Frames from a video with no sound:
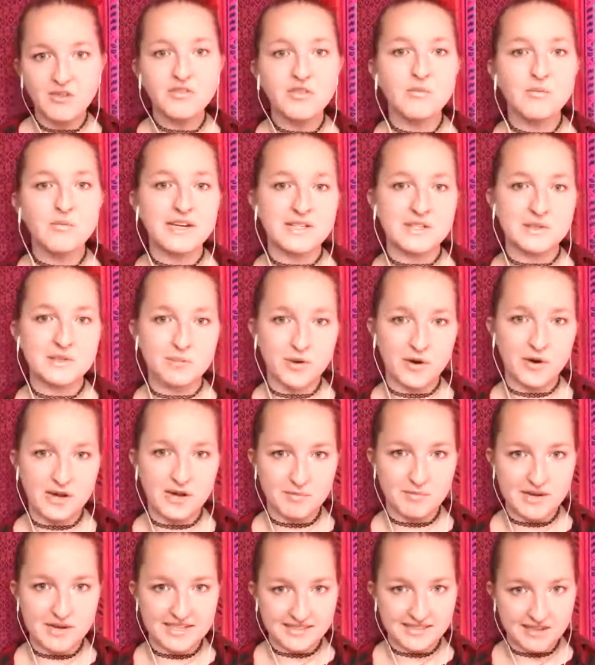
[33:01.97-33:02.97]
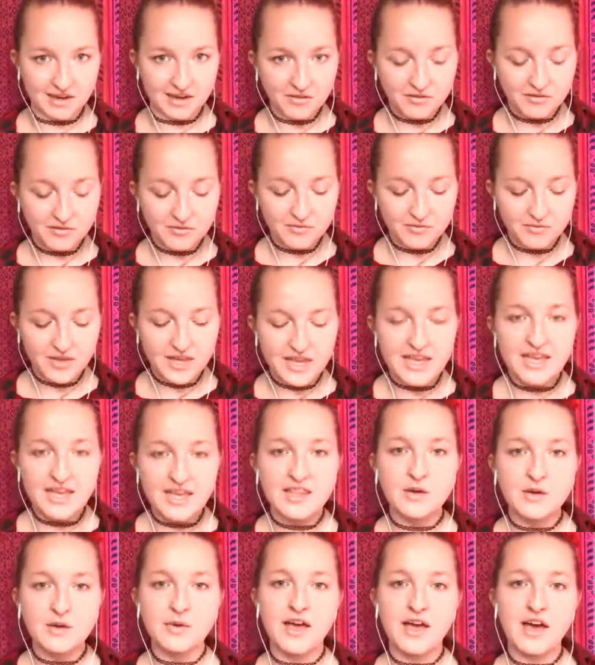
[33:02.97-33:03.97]
Am I supporting myself?
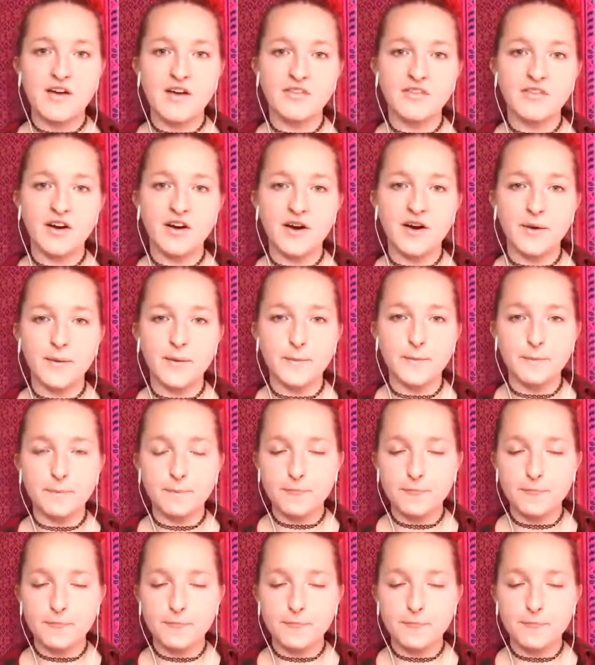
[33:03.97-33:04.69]
Then we have our,